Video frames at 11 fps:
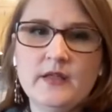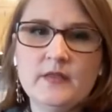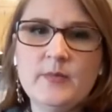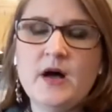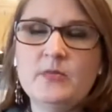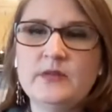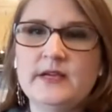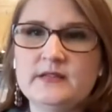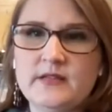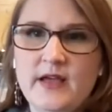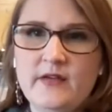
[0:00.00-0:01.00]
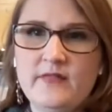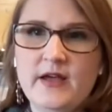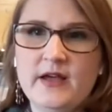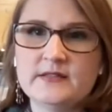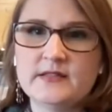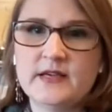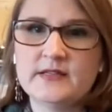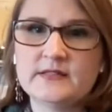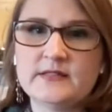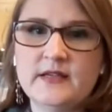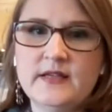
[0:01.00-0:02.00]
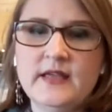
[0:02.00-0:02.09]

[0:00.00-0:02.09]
the public to have access.